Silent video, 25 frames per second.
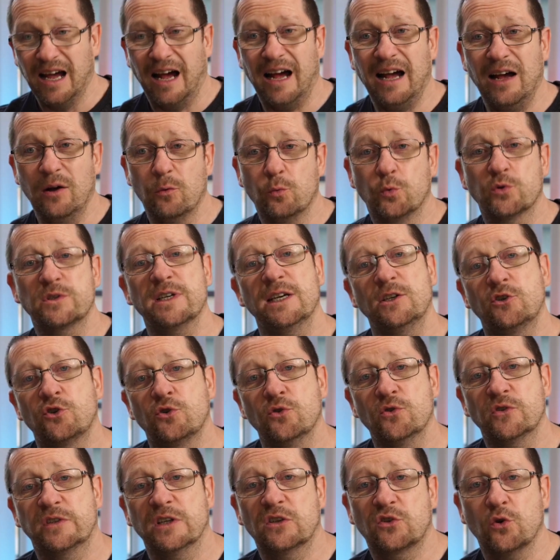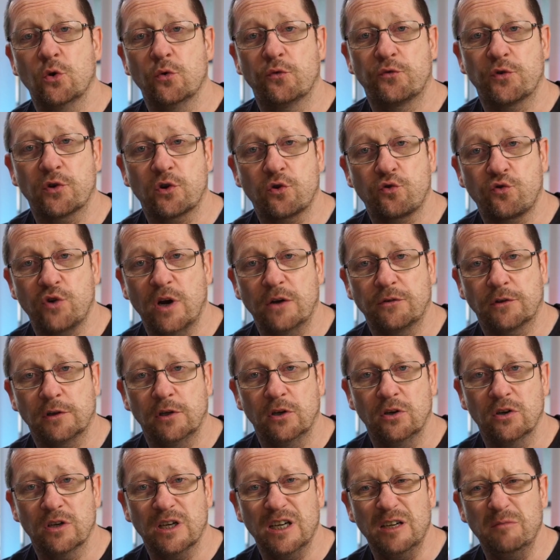would I choose this over a craft
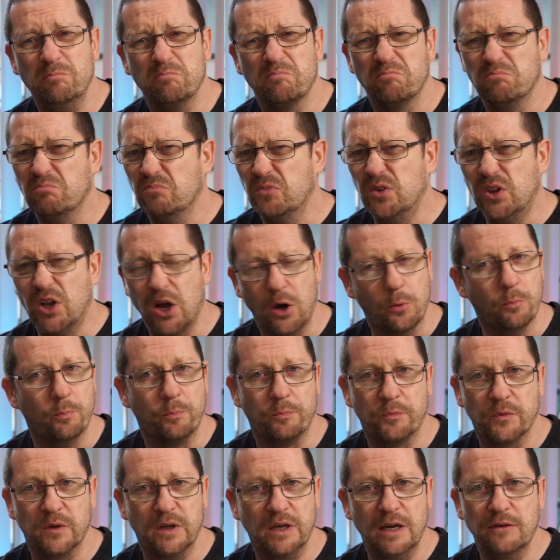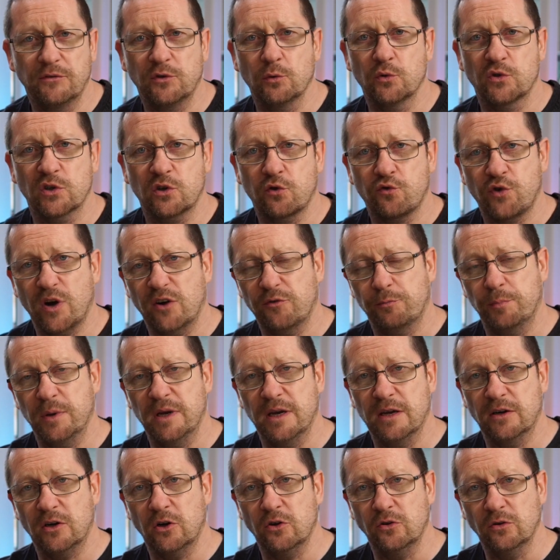lager? No. If there was a craft
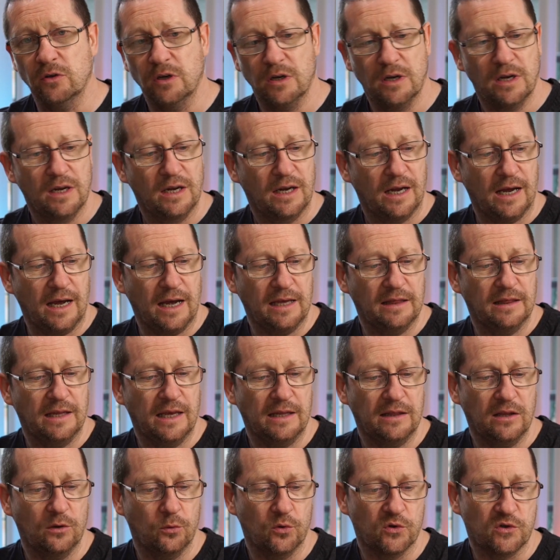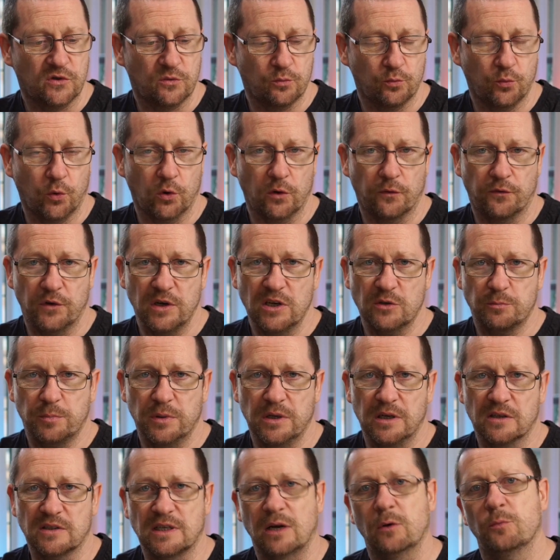beer on, and then there was one of these
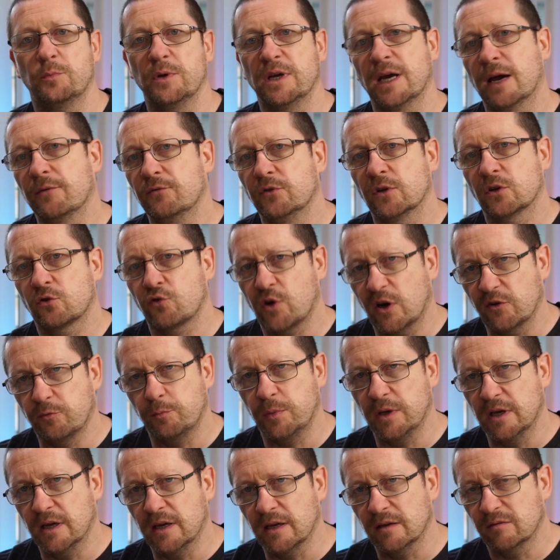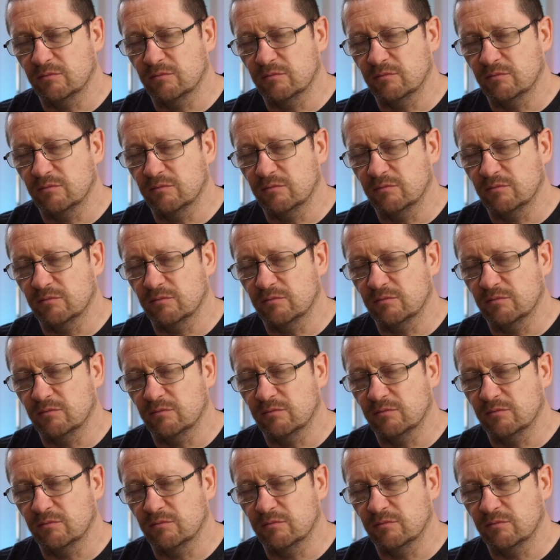beers, I would be having the craft beer